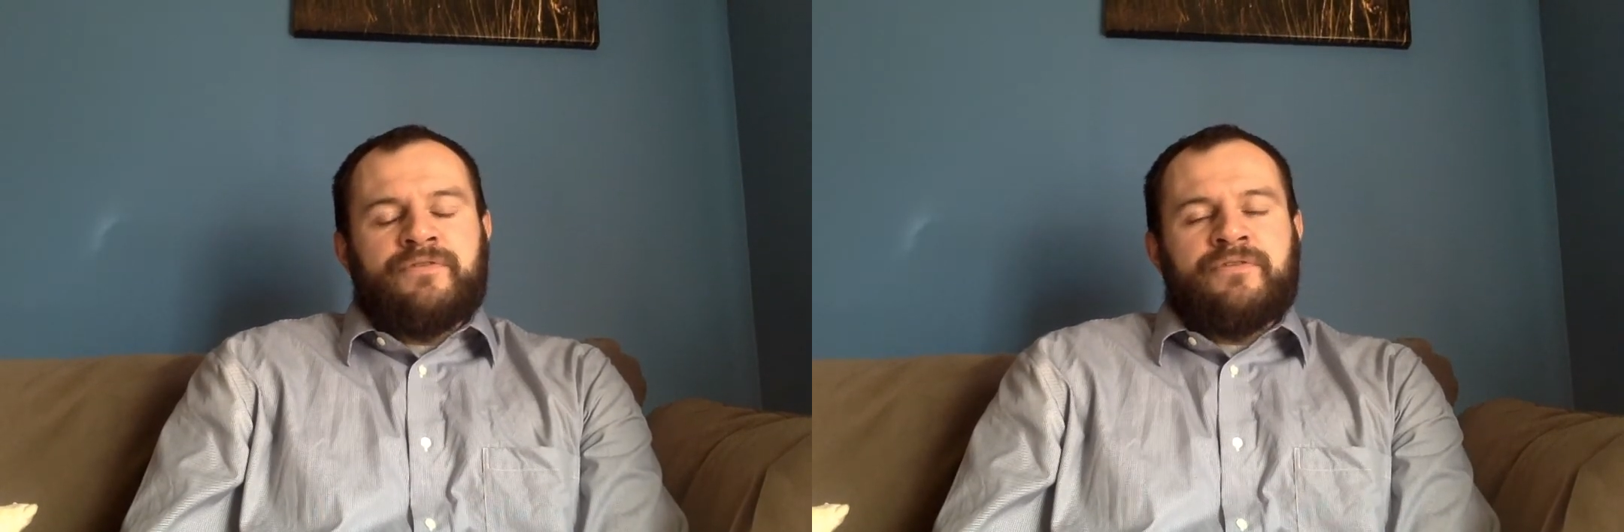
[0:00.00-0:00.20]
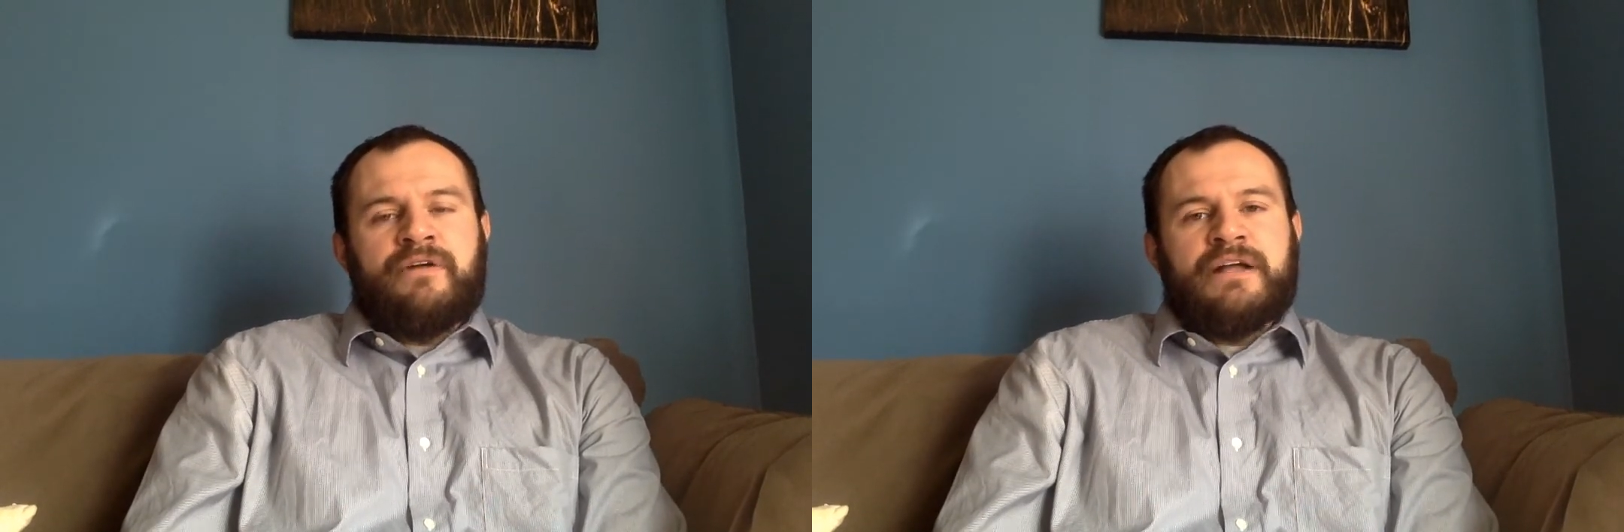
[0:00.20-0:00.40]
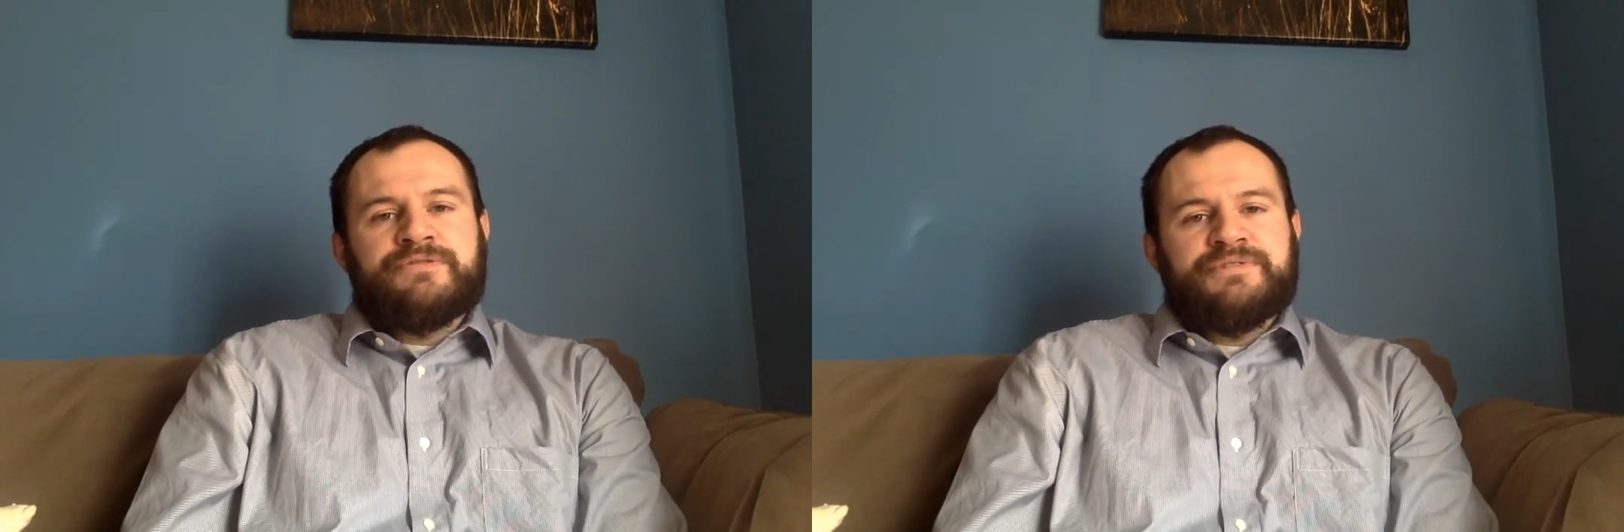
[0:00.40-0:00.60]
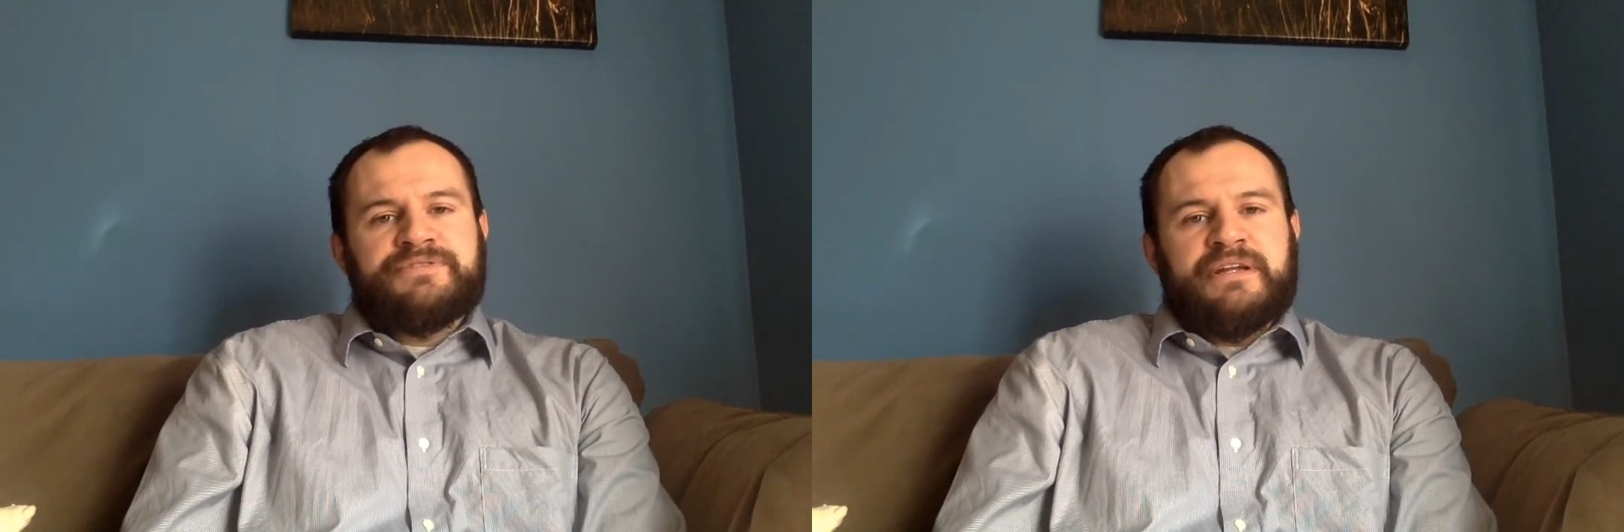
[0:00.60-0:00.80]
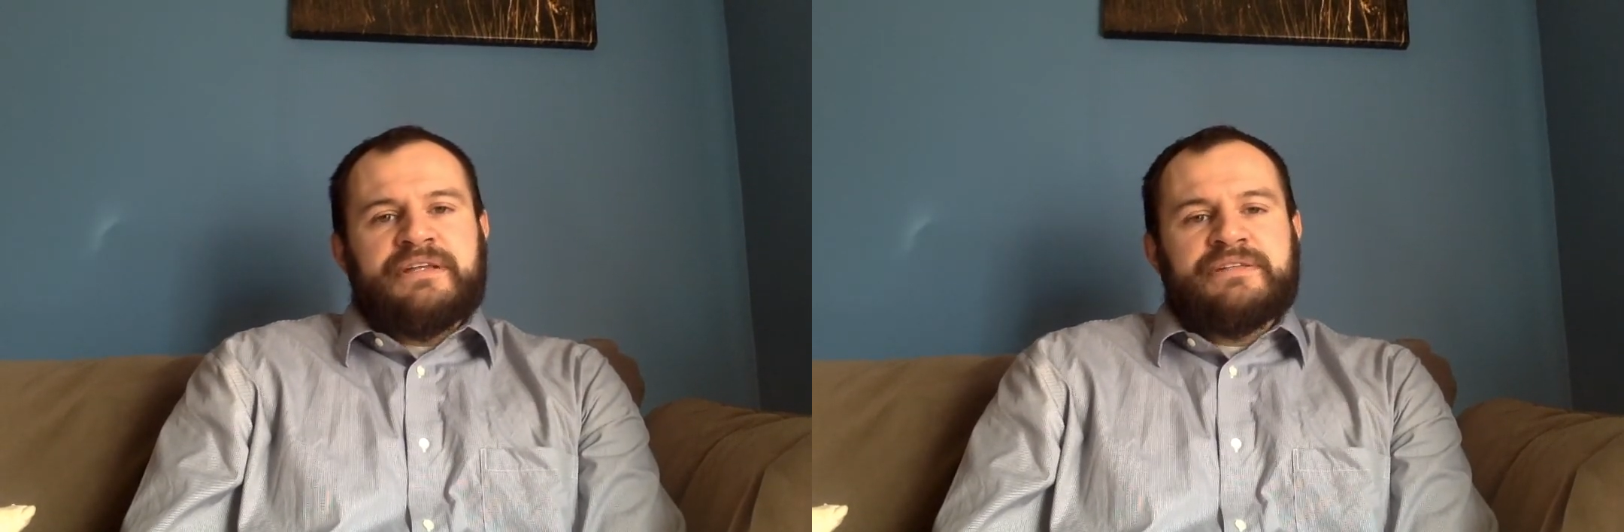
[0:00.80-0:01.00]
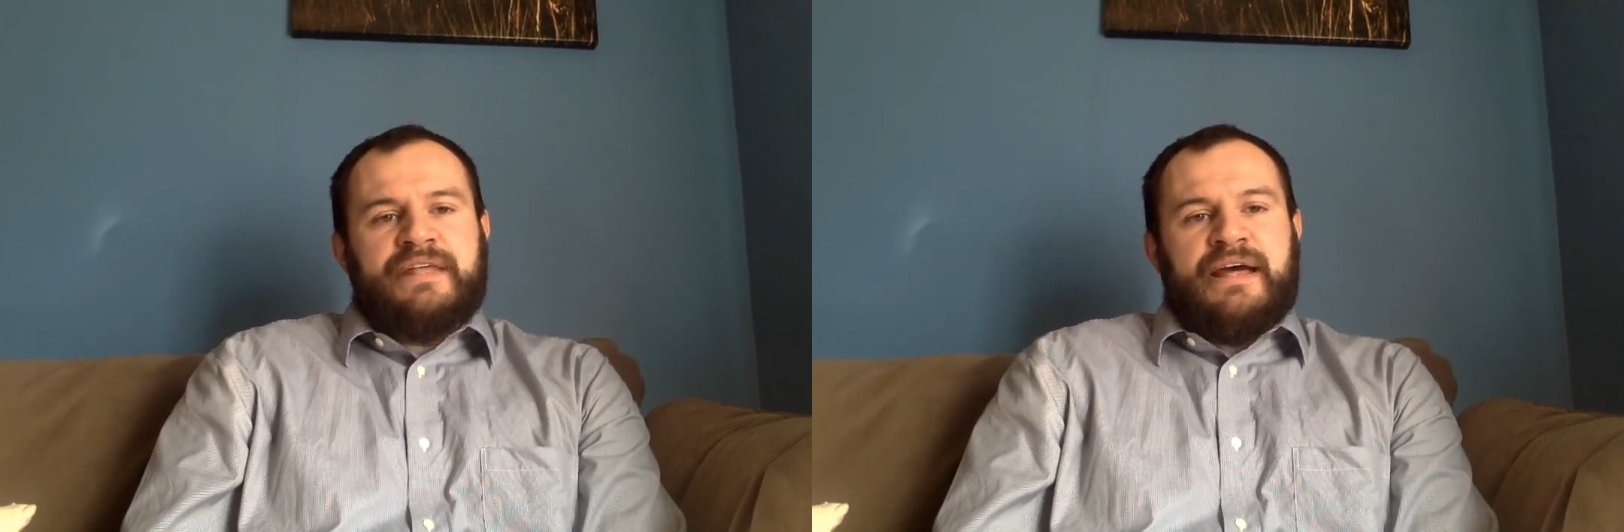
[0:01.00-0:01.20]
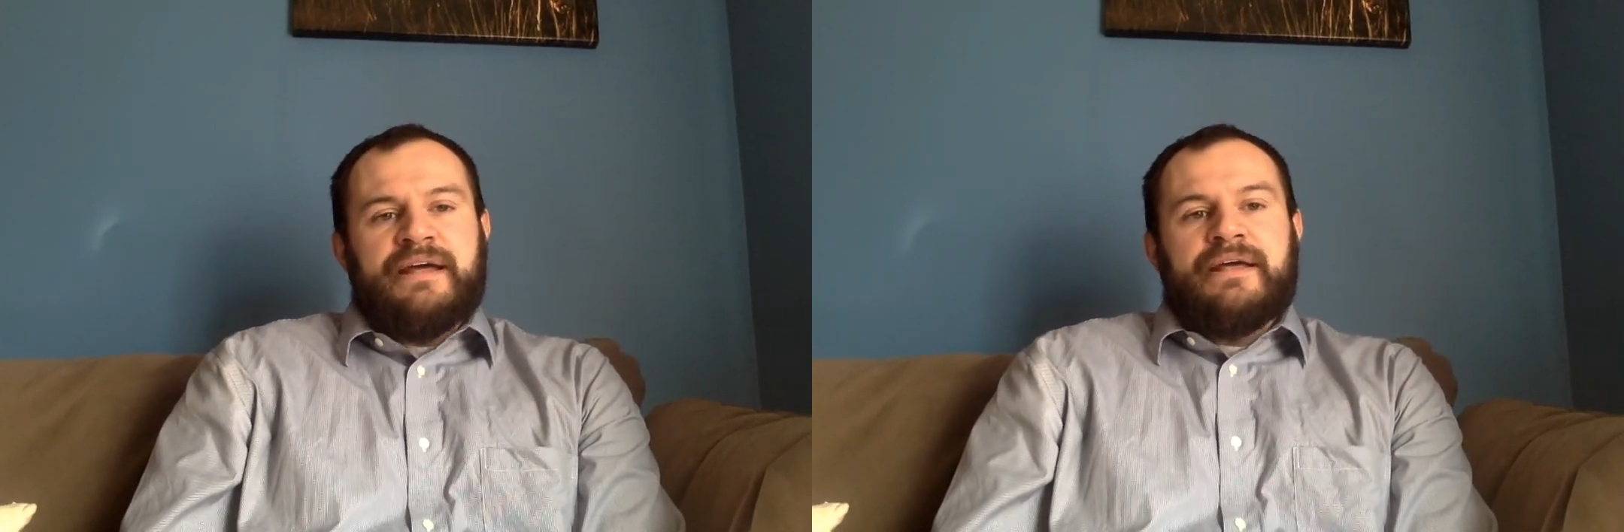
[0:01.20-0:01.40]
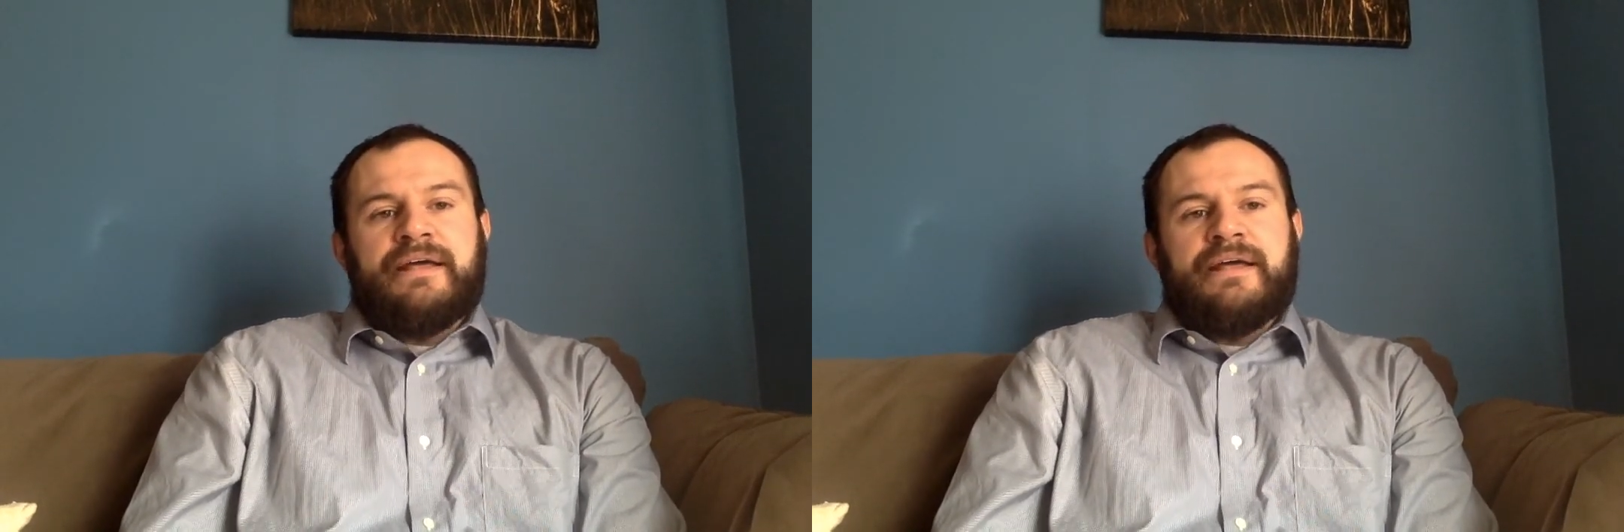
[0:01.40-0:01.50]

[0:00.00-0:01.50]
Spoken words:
graduate studies that